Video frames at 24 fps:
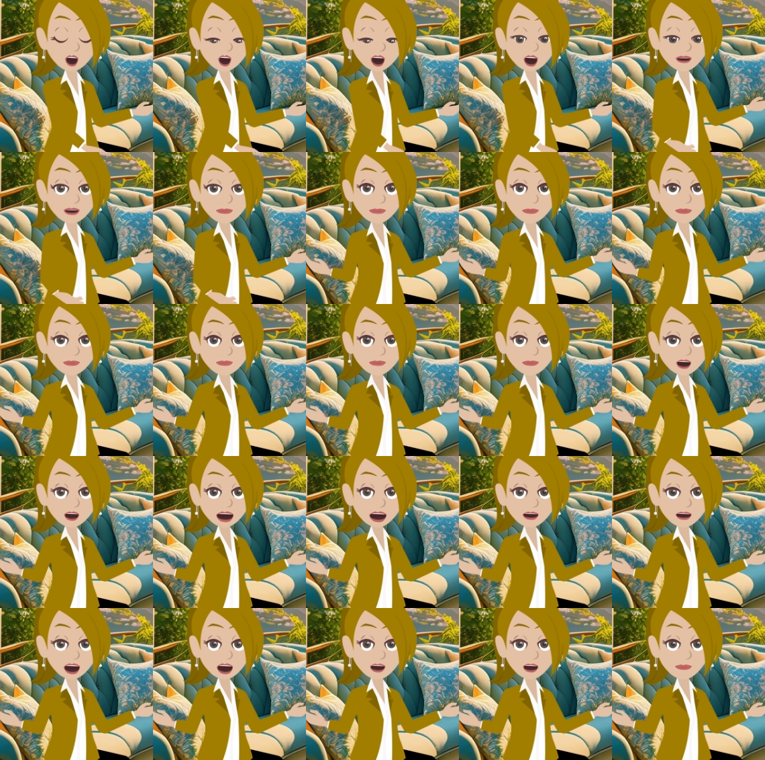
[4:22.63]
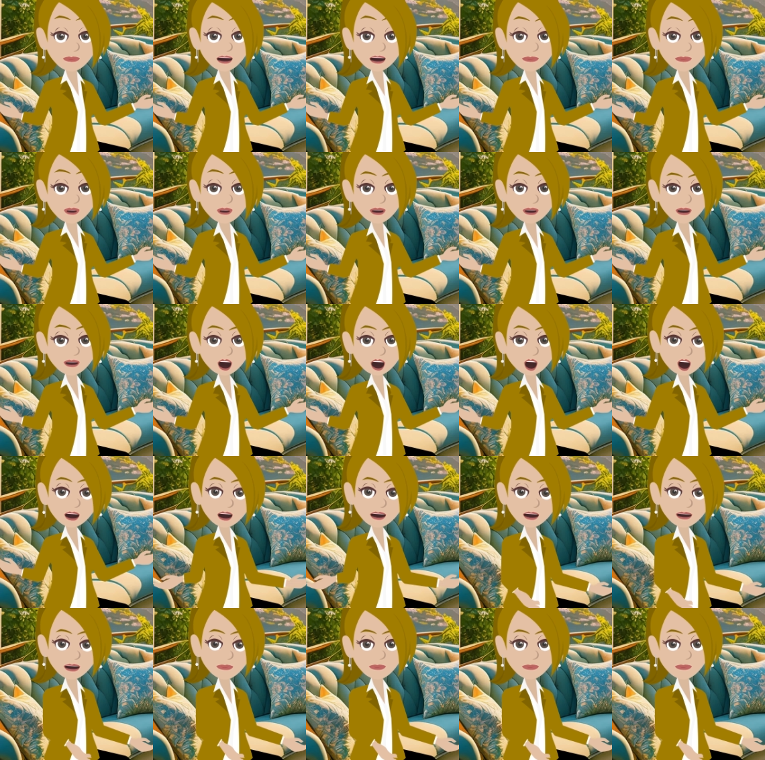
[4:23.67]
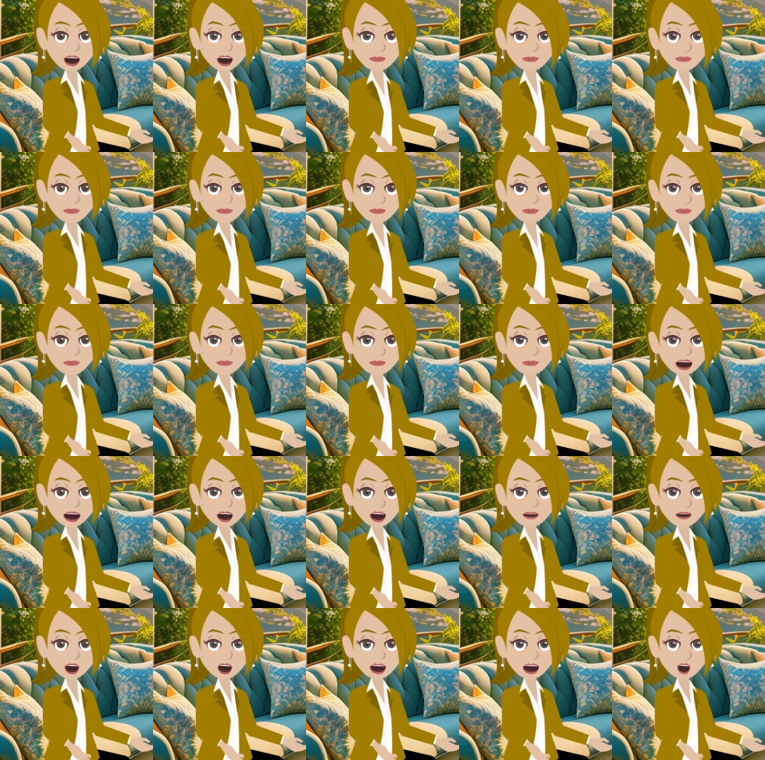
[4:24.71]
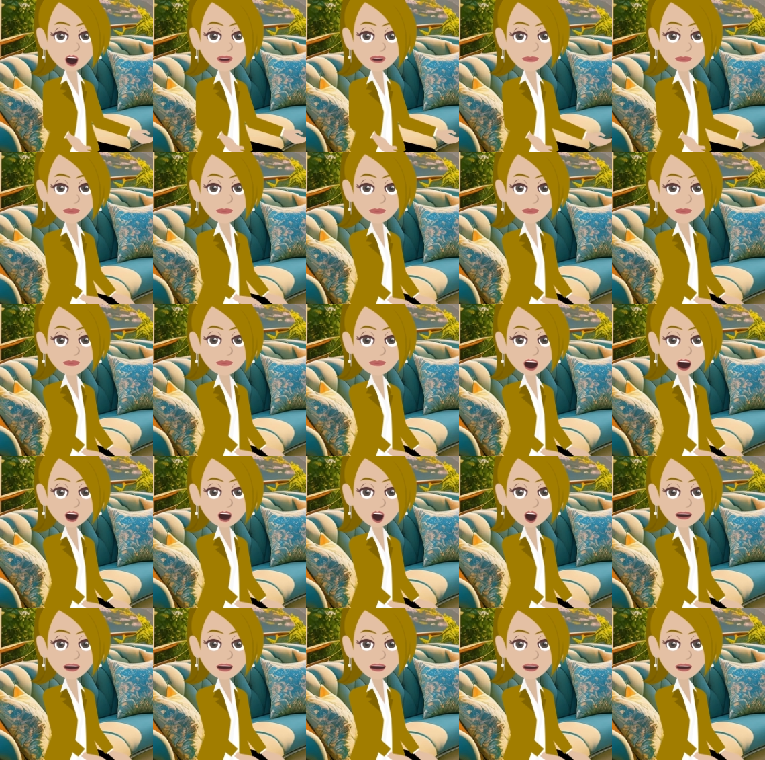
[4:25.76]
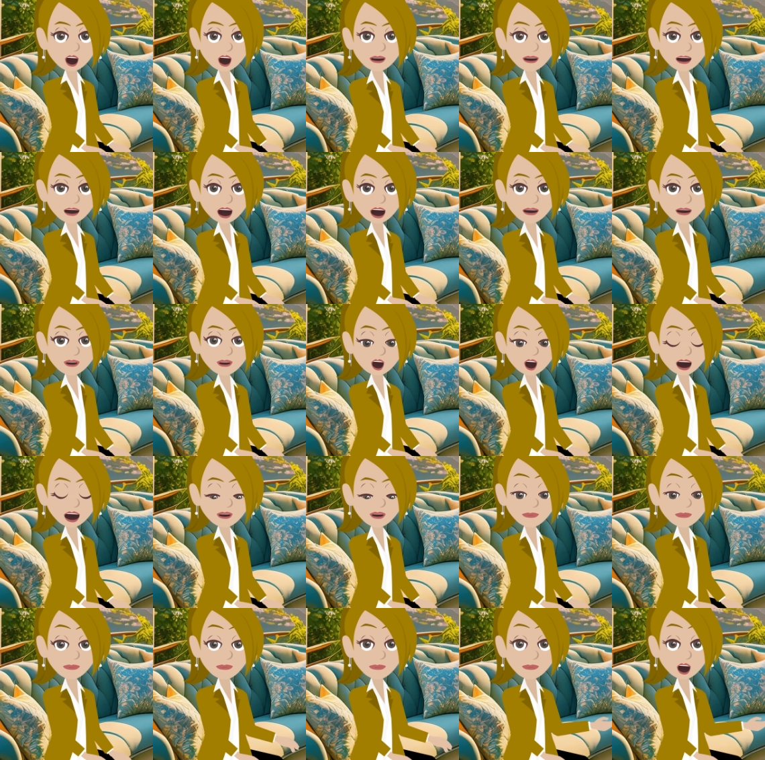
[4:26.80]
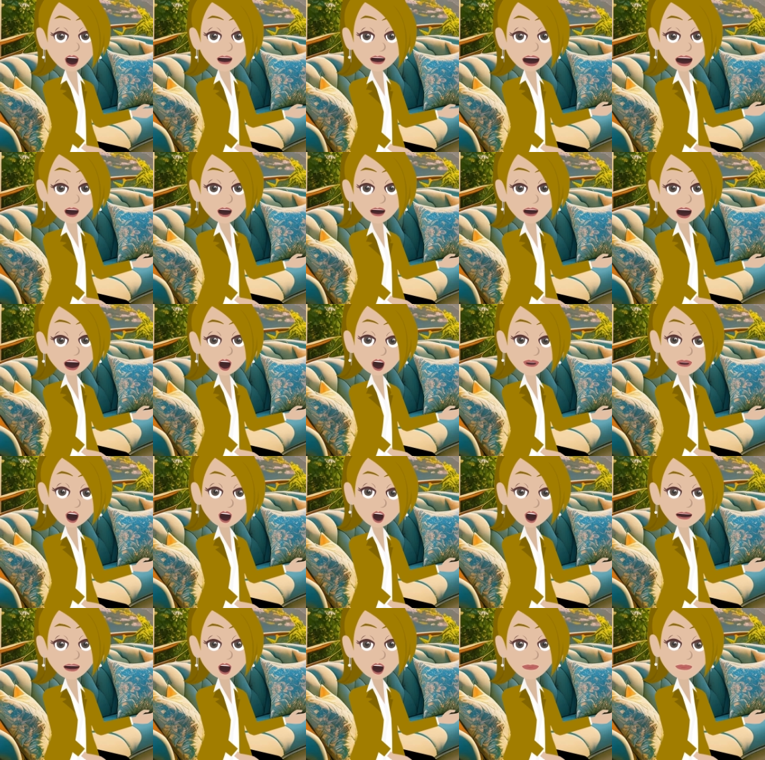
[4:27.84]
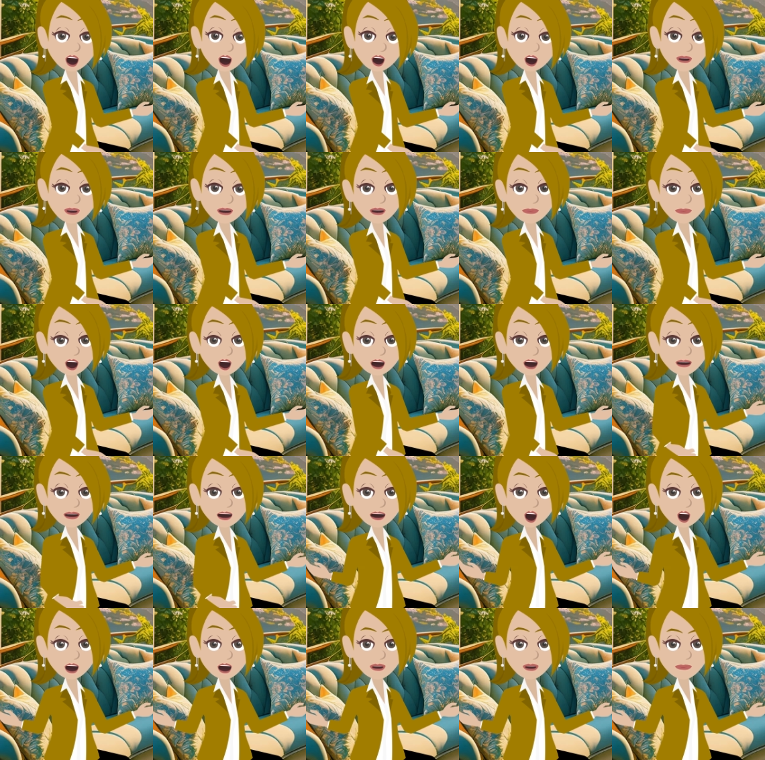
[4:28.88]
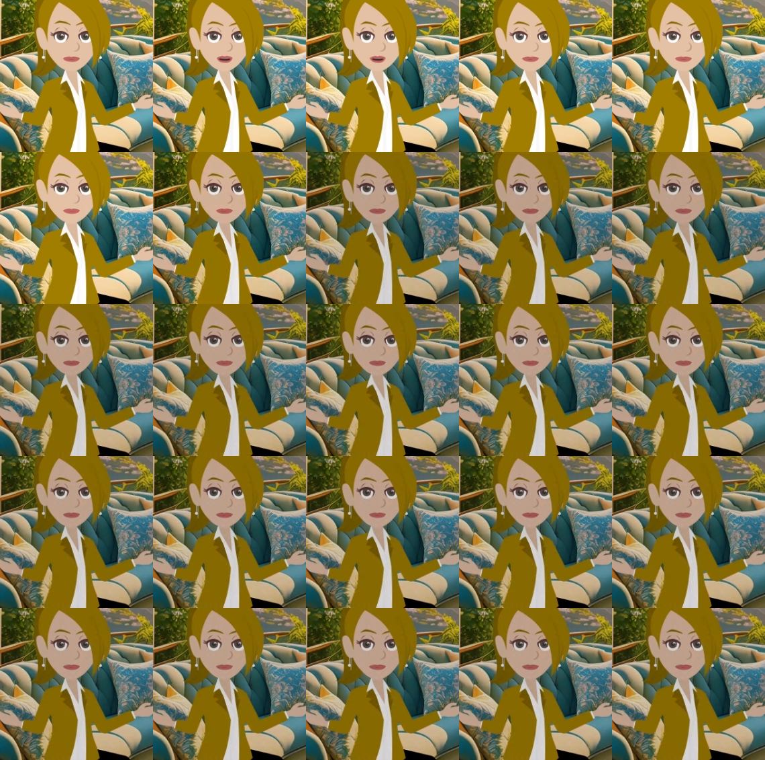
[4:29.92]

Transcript: And we want you to realize that there's no danger. There's no risk in getting out there on the bleeding, bleeding edge.